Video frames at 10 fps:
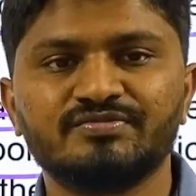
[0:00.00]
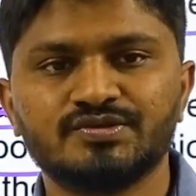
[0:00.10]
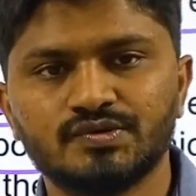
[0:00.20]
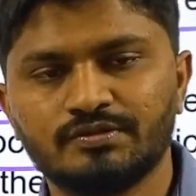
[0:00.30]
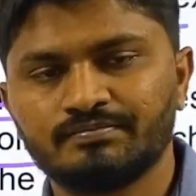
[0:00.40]

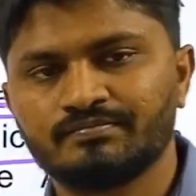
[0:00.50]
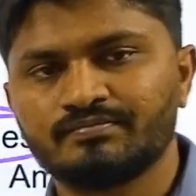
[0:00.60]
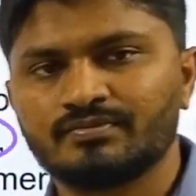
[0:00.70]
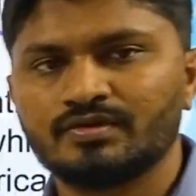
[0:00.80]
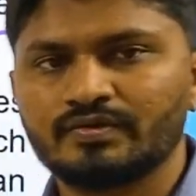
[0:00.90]
this one.
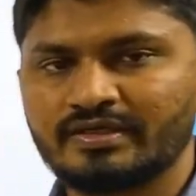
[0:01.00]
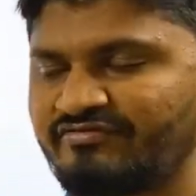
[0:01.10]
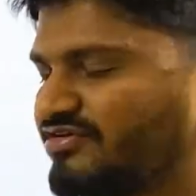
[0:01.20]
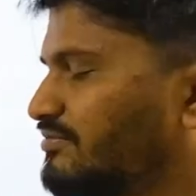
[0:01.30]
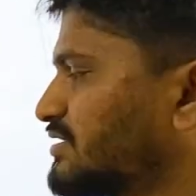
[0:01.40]
Okay,
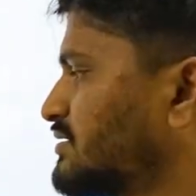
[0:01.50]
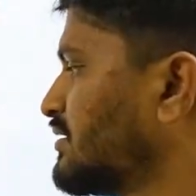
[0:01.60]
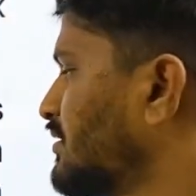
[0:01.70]
famous